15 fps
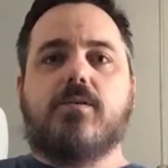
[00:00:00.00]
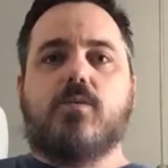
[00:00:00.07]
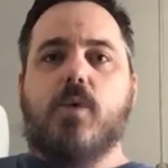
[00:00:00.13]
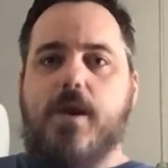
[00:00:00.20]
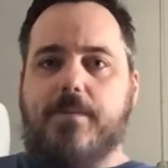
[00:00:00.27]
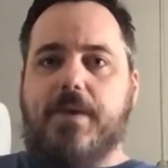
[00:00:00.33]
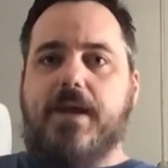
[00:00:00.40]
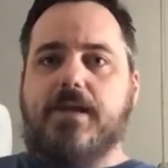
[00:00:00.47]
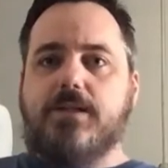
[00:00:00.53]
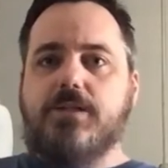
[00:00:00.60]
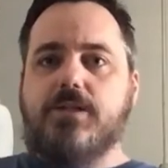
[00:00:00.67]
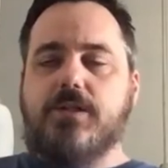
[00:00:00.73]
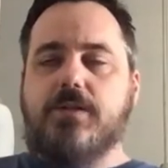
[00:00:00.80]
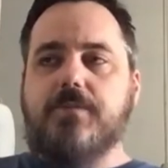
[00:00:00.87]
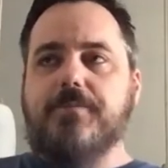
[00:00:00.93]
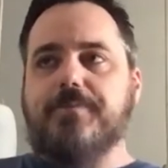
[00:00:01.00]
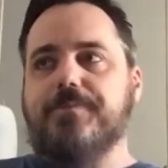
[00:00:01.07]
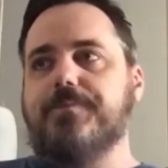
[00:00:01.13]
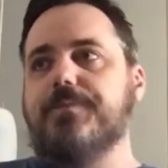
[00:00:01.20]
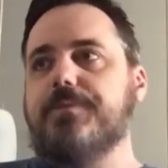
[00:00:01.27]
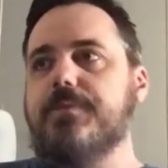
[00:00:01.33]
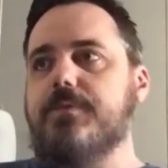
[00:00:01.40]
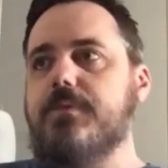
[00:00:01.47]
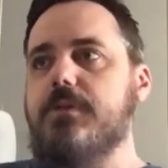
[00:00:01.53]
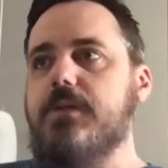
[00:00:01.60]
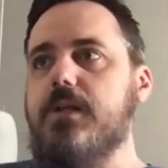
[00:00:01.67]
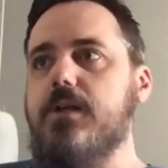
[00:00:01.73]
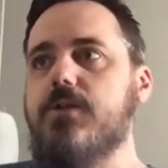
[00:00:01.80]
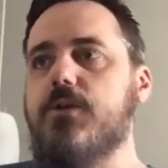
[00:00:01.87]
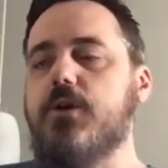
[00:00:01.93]
webpage,
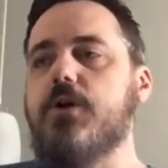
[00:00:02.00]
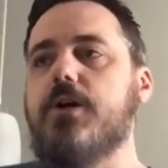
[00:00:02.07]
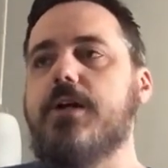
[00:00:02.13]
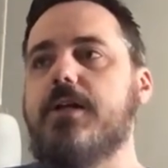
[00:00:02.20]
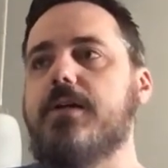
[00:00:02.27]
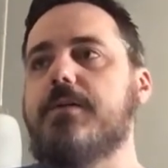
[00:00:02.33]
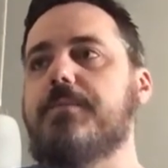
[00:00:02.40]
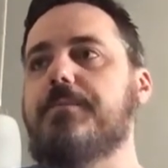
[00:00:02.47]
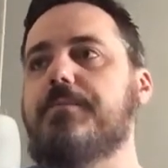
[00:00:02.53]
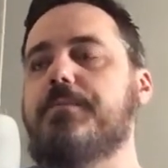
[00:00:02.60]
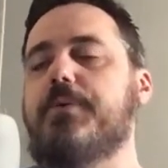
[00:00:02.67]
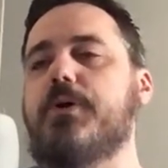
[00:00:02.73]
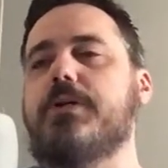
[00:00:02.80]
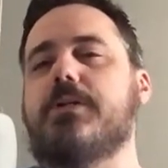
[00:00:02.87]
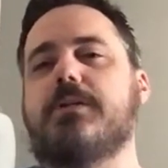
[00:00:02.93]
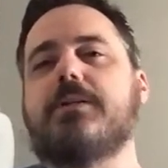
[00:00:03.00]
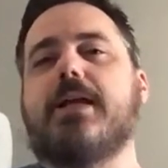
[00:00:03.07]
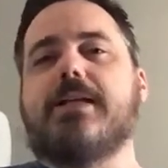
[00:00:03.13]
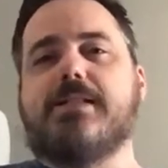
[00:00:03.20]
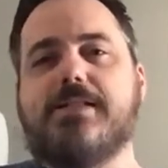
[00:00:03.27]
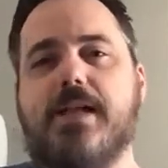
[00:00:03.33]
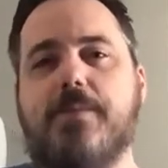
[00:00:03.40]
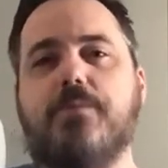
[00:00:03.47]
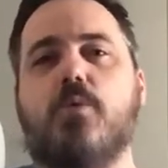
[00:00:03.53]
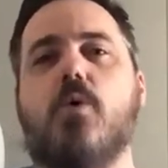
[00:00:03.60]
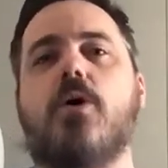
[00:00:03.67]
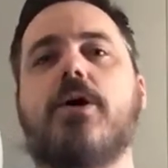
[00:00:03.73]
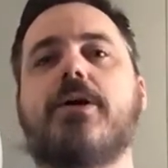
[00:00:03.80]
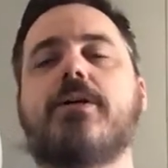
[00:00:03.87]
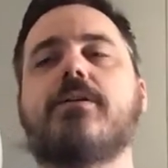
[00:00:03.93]
they're going to put, like, step
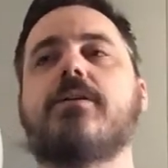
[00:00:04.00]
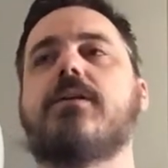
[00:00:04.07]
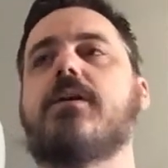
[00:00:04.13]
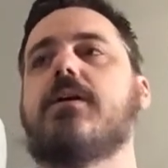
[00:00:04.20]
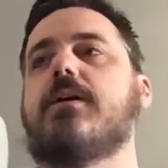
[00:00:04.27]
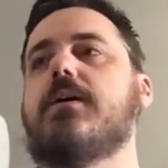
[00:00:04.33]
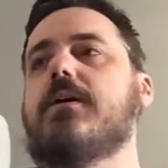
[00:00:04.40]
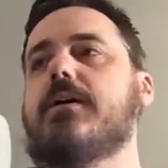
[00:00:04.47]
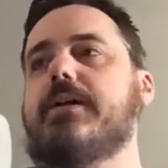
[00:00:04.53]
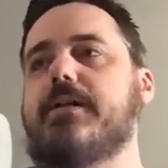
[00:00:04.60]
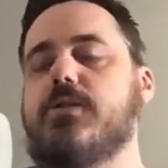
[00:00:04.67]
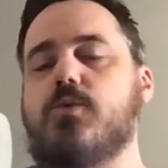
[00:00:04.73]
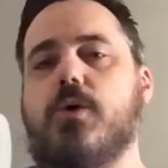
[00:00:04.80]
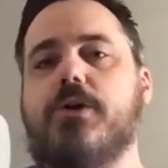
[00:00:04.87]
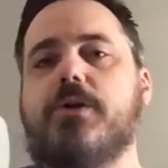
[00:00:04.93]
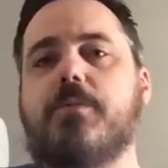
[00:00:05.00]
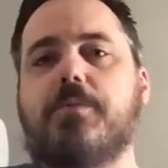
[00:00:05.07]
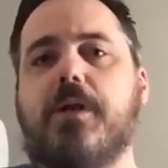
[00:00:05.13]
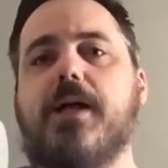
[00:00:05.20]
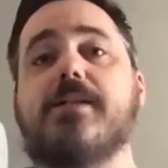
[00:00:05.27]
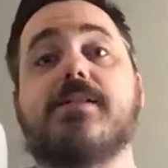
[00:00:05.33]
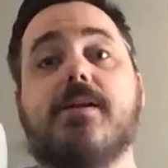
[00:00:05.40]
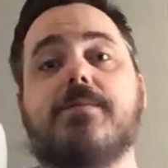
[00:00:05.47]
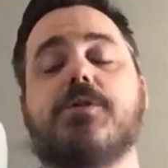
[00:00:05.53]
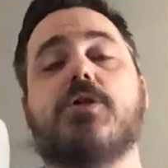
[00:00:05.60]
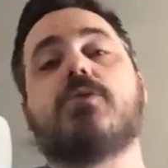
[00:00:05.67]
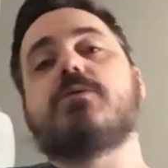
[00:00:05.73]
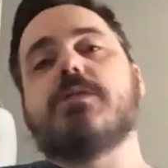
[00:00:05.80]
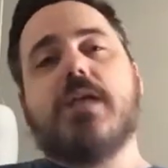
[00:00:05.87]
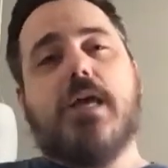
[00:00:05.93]
one is where you apply. Step
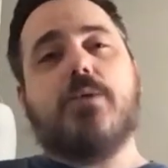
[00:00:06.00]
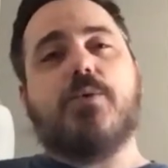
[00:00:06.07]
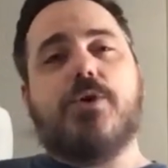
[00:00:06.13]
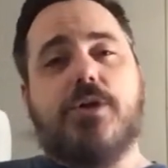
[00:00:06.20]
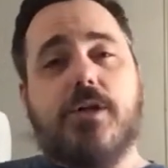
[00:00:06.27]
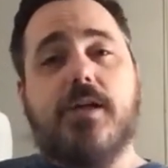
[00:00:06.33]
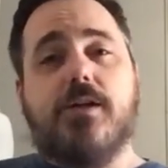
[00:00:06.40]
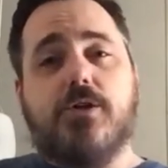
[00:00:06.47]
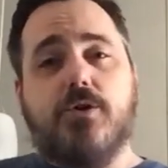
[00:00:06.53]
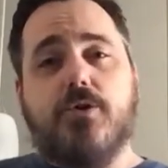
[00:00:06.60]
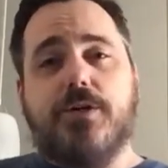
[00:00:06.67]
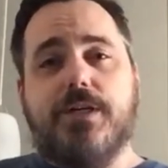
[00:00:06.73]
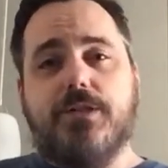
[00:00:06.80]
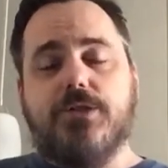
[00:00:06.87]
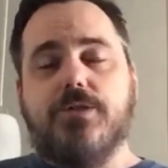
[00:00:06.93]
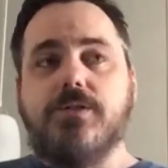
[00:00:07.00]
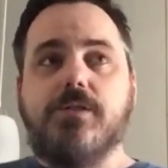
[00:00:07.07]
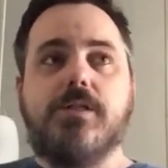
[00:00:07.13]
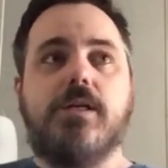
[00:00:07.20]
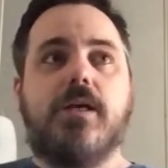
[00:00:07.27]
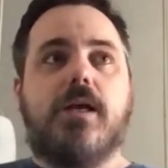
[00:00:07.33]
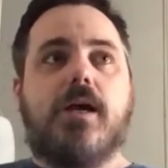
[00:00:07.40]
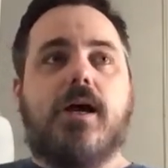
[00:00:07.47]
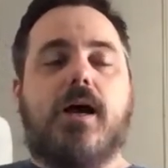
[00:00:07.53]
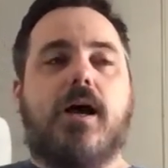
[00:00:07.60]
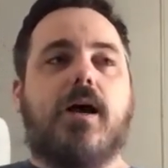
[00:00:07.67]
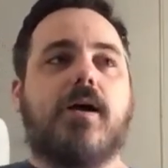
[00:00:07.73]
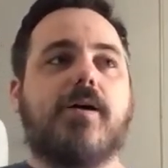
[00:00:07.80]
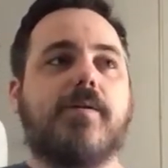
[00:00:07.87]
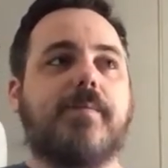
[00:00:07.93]
two is kind of where you get your credentials.
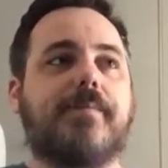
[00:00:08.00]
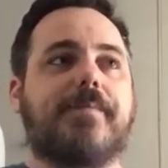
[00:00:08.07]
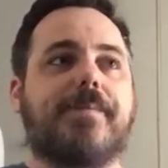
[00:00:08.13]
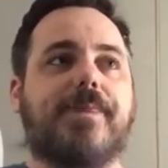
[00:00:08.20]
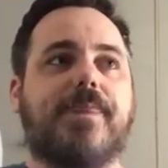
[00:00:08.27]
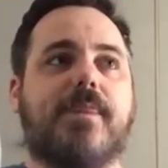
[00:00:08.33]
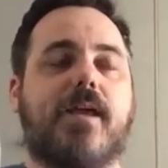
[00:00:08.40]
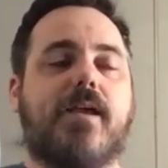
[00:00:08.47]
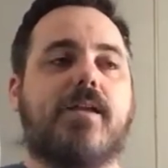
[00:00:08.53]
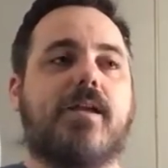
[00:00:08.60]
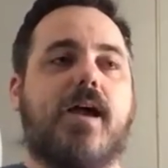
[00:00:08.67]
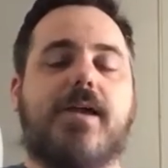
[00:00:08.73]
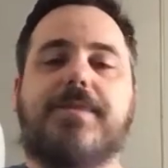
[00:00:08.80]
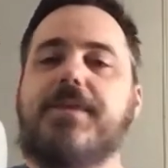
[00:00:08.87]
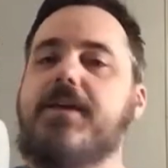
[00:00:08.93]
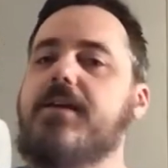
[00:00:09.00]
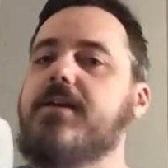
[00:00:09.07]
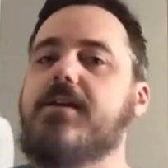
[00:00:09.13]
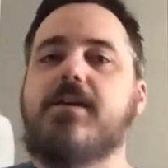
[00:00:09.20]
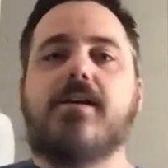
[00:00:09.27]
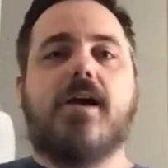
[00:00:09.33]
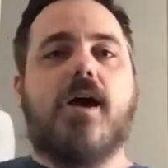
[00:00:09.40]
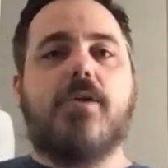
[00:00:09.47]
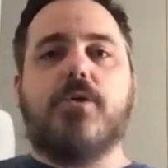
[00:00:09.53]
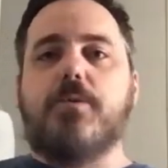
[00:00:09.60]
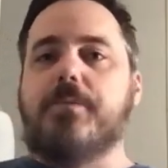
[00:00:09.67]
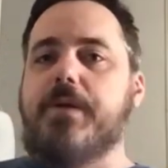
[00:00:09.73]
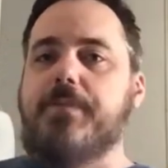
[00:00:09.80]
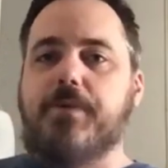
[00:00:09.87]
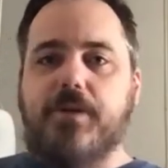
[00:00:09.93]
I think other
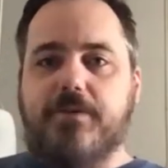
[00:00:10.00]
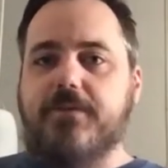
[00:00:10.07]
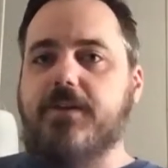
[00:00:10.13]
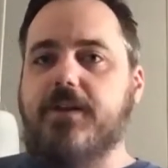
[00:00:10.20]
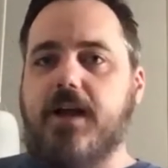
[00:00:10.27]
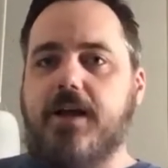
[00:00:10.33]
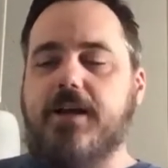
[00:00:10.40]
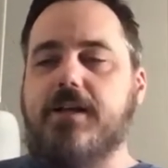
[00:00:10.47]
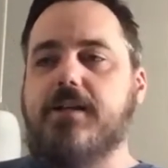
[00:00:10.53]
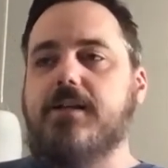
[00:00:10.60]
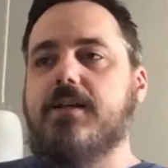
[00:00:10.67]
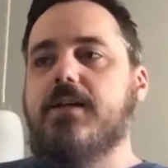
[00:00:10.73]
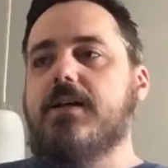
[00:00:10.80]
people have done it.